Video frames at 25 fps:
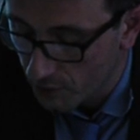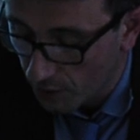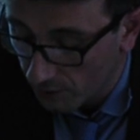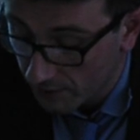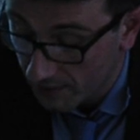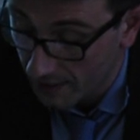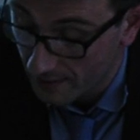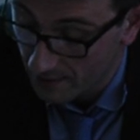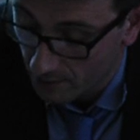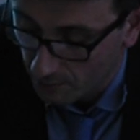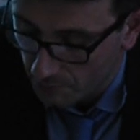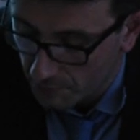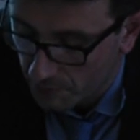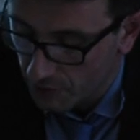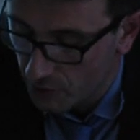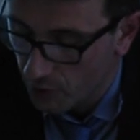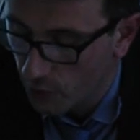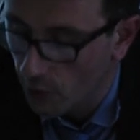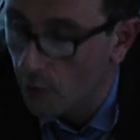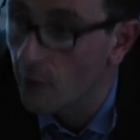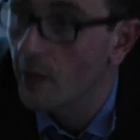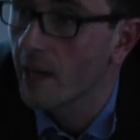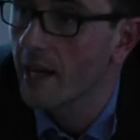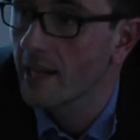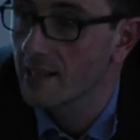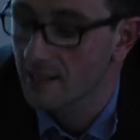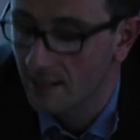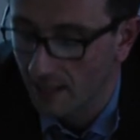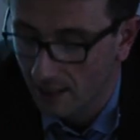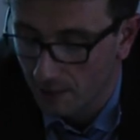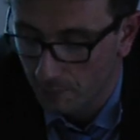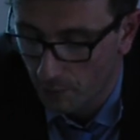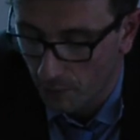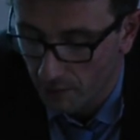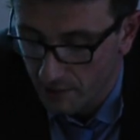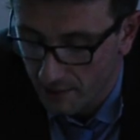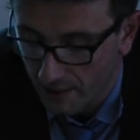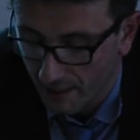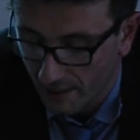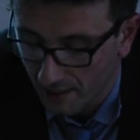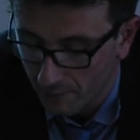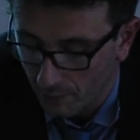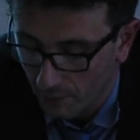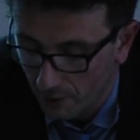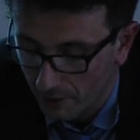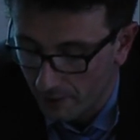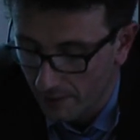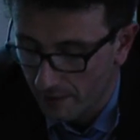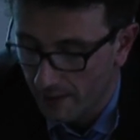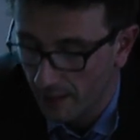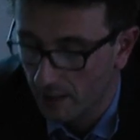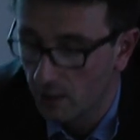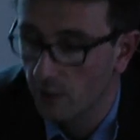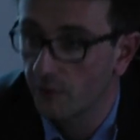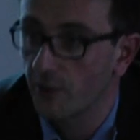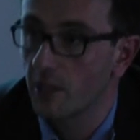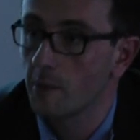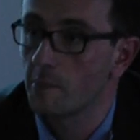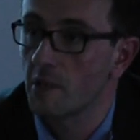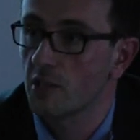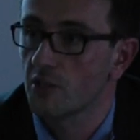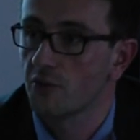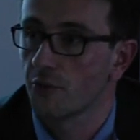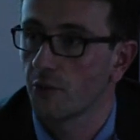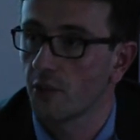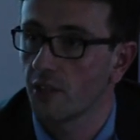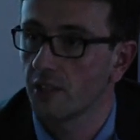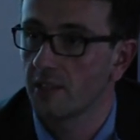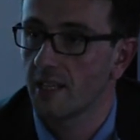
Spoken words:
not as obscure as that boy's handbook. Thank you very much for your